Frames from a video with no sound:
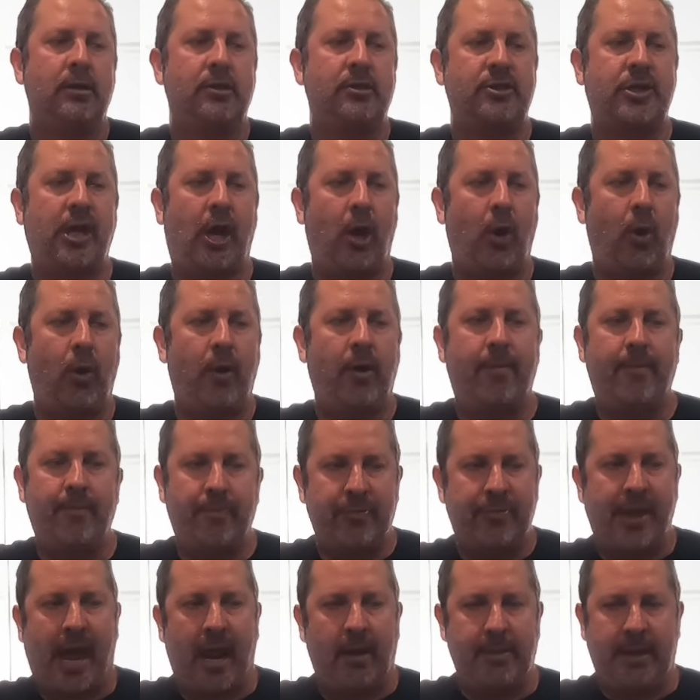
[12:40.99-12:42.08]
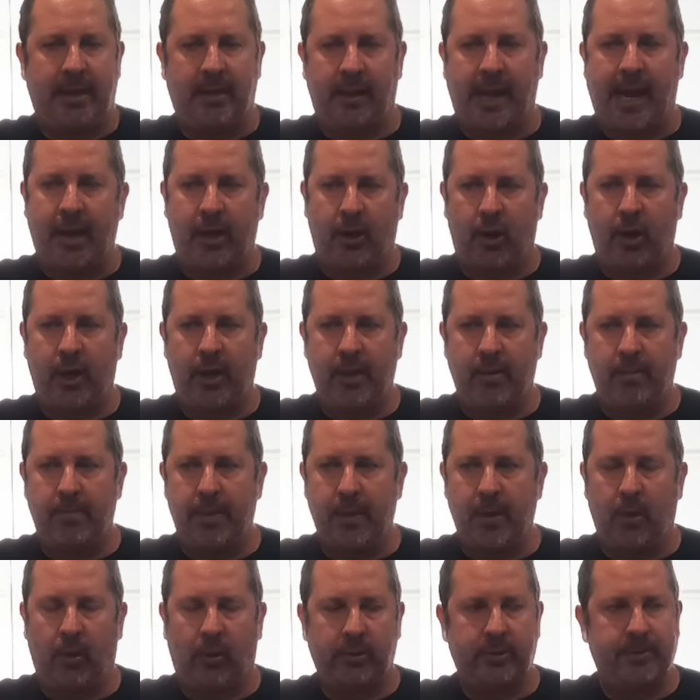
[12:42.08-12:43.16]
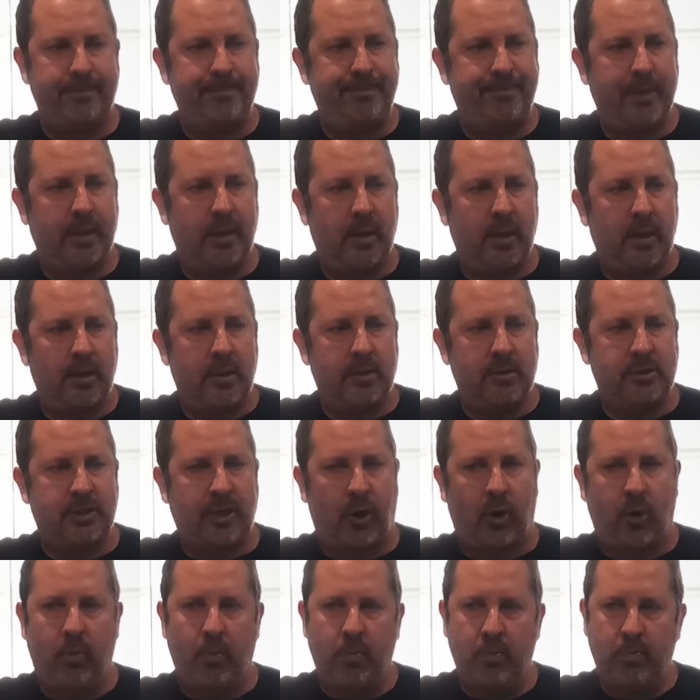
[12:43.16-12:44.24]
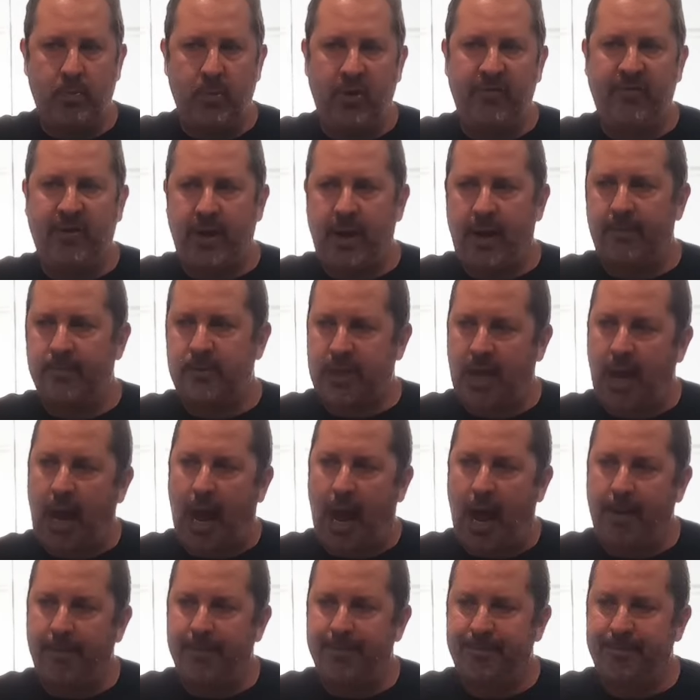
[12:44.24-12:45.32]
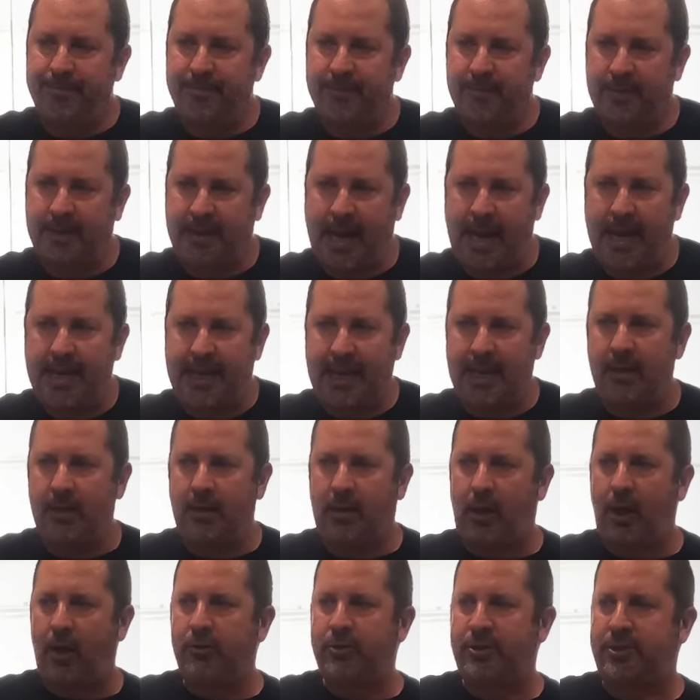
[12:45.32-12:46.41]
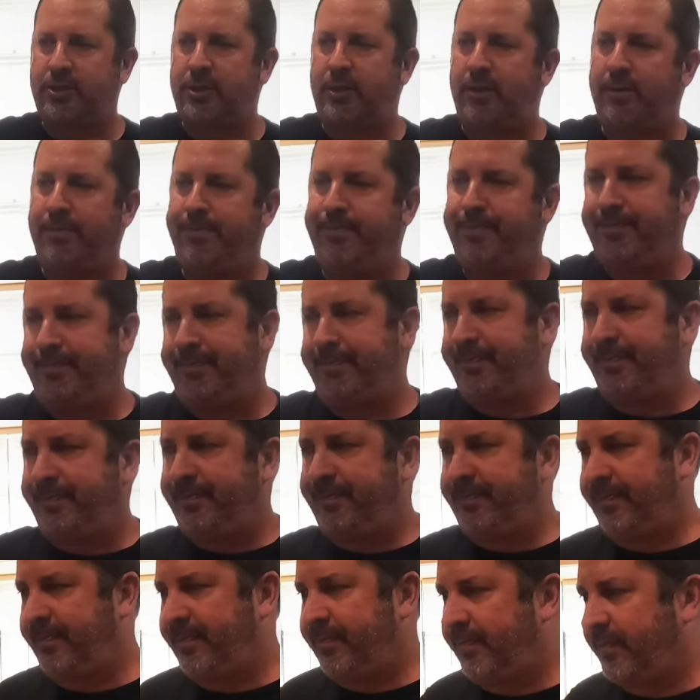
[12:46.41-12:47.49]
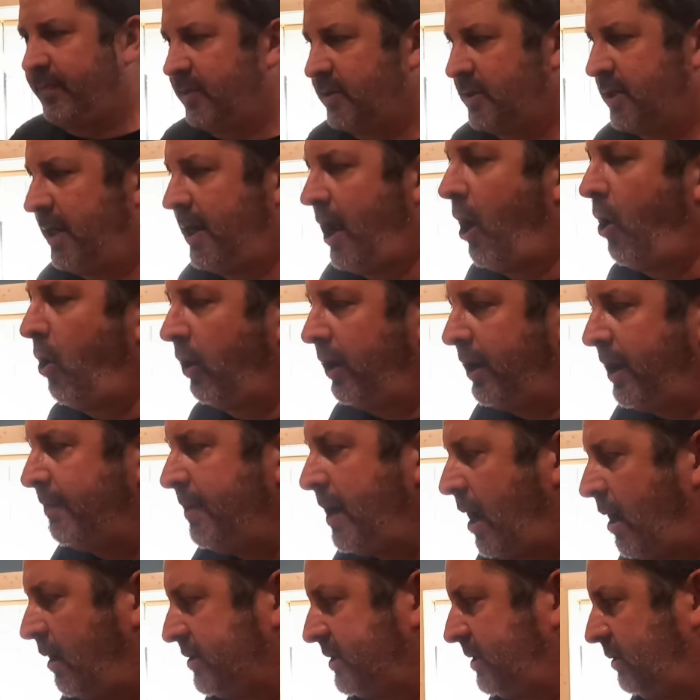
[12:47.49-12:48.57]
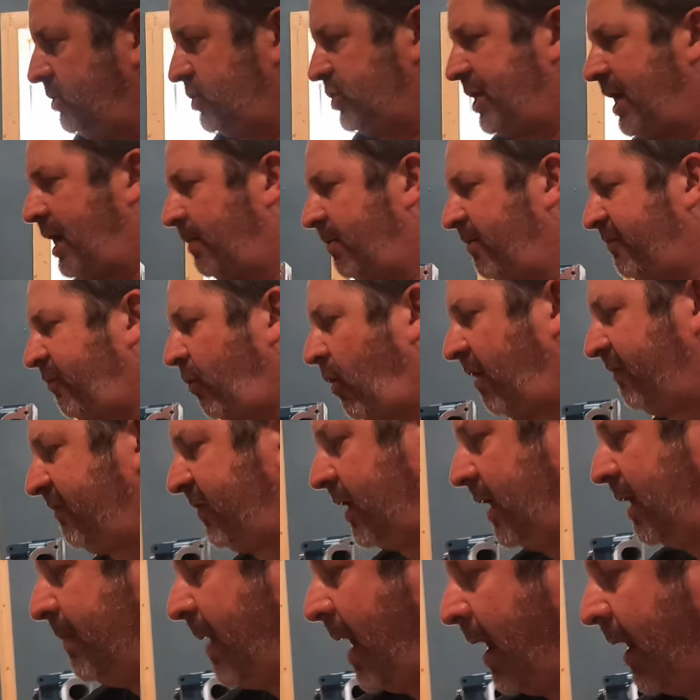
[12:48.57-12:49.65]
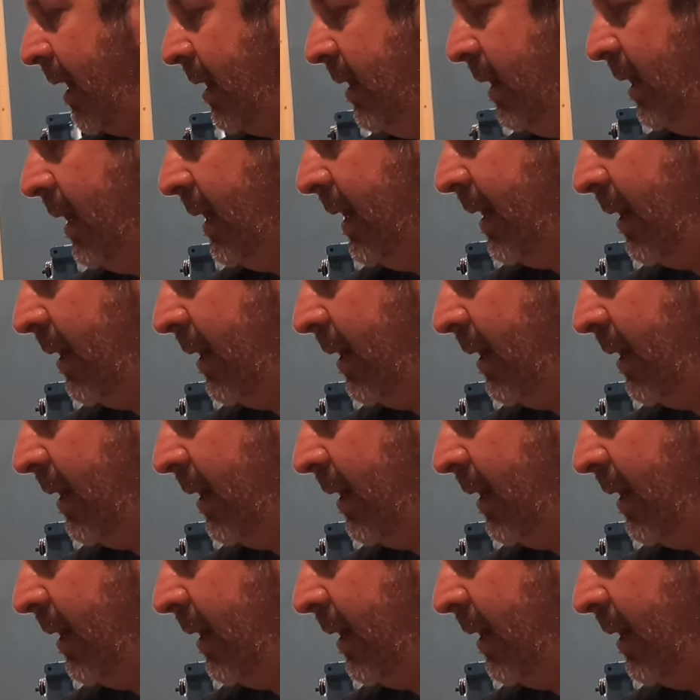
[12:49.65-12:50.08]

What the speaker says: So that'll be later in the build. So moving up top, kind of getting close to the, oh, and let me also share before I forget about it.